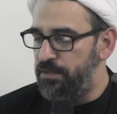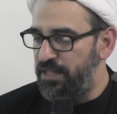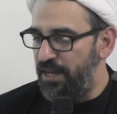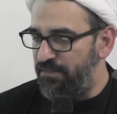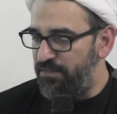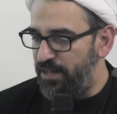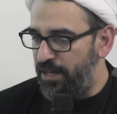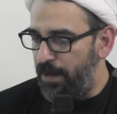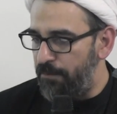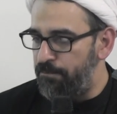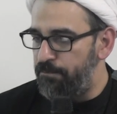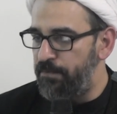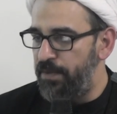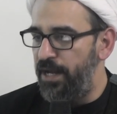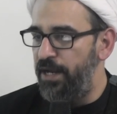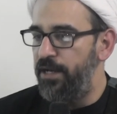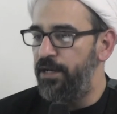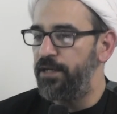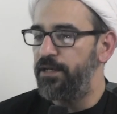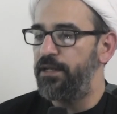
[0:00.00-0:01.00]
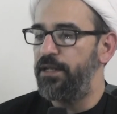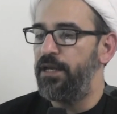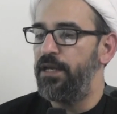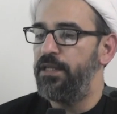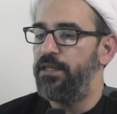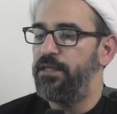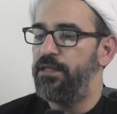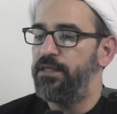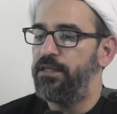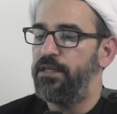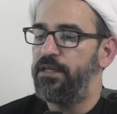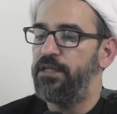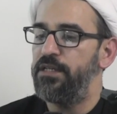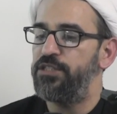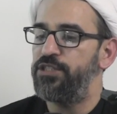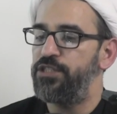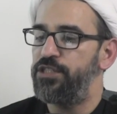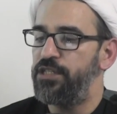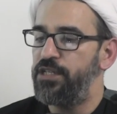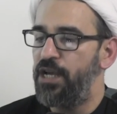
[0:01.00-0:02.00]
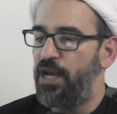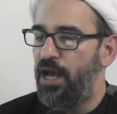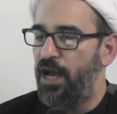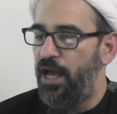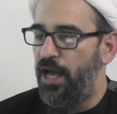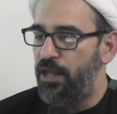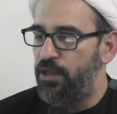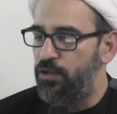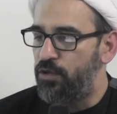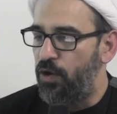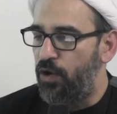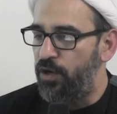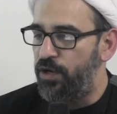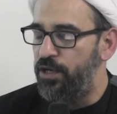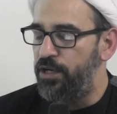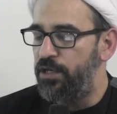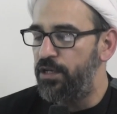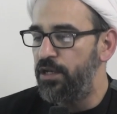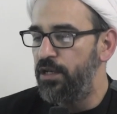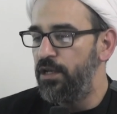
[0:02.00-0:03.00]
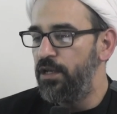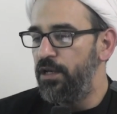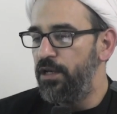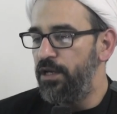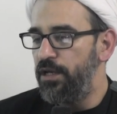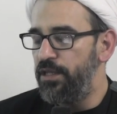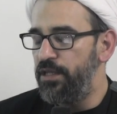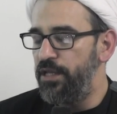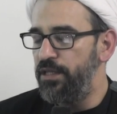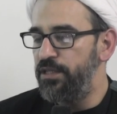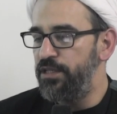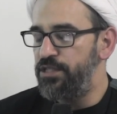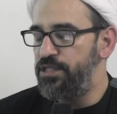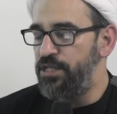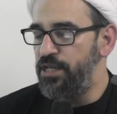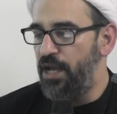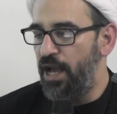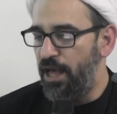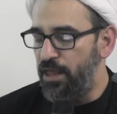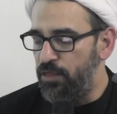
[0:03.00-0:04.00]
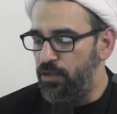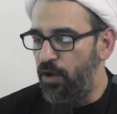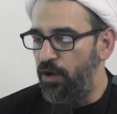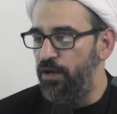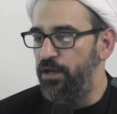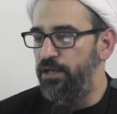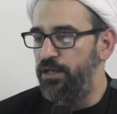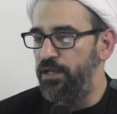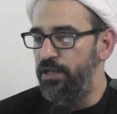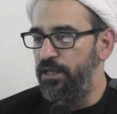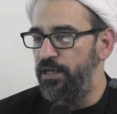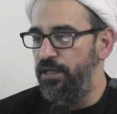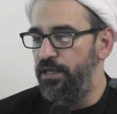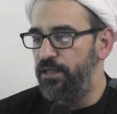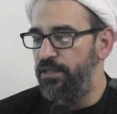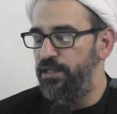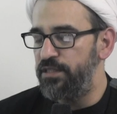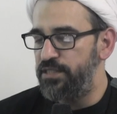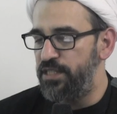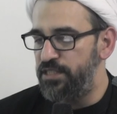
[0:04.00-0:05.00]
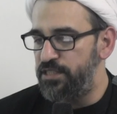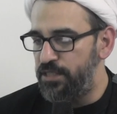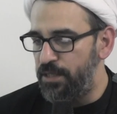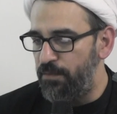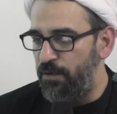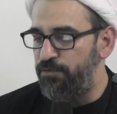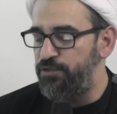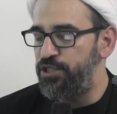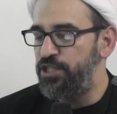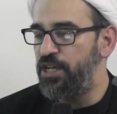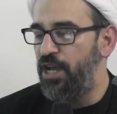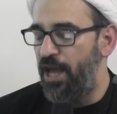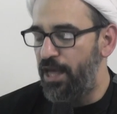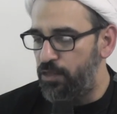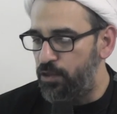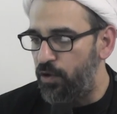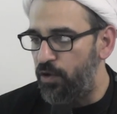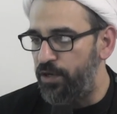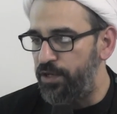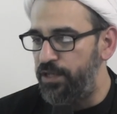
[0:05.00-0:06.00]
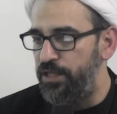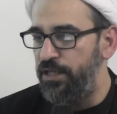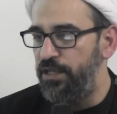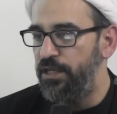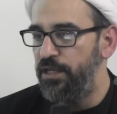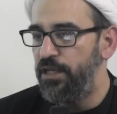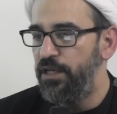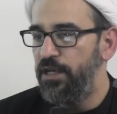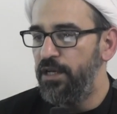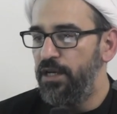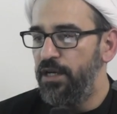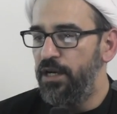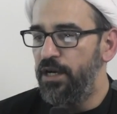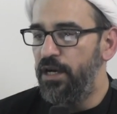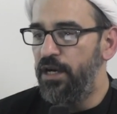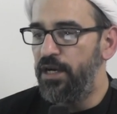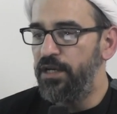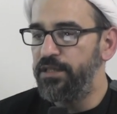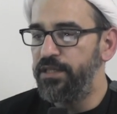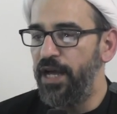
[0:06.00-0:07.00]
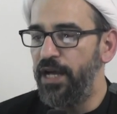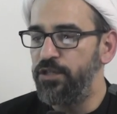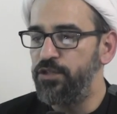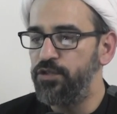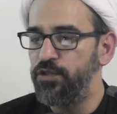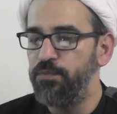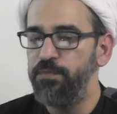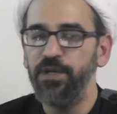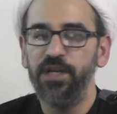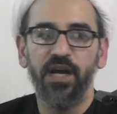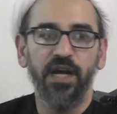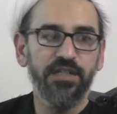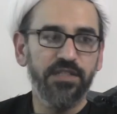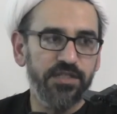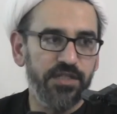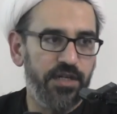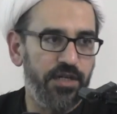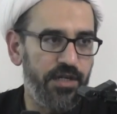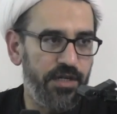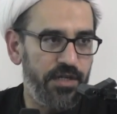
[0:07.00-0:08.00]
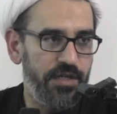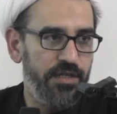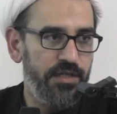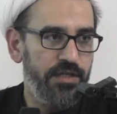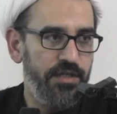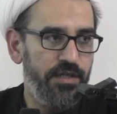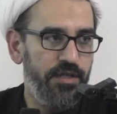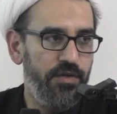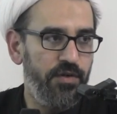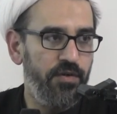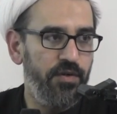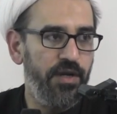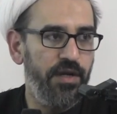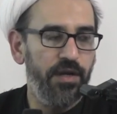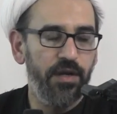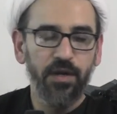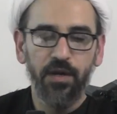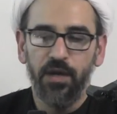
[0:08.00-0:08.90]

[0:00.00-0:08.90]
development in the Shia authority, in, in the Shia authority, in the system of Shia authority uh, that should be considered. You know,